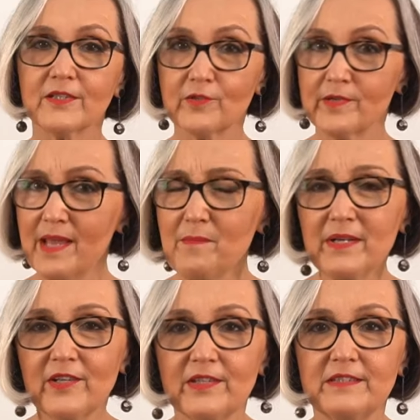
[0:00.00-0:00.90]
René
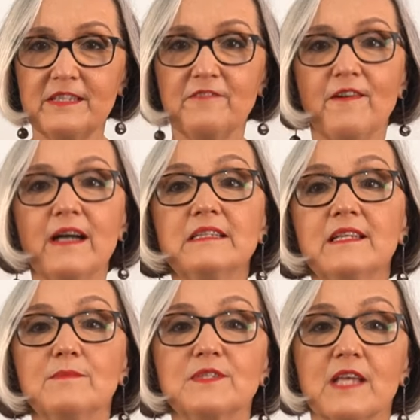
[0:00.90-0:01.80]
Magritte defined
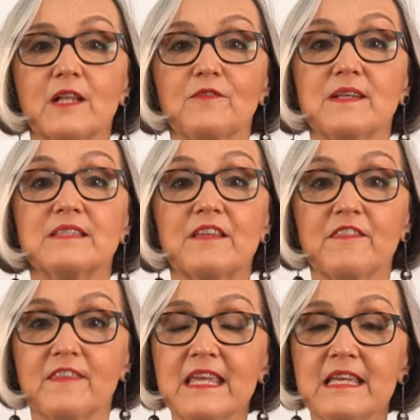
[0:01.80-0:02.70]
himself as a
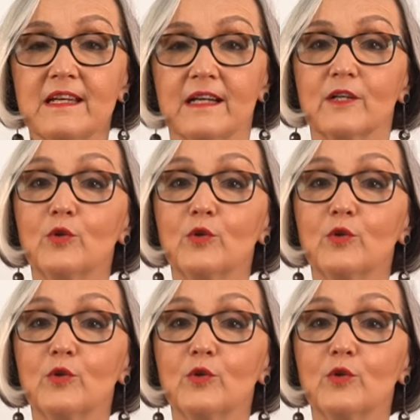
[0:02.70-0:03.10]
thinker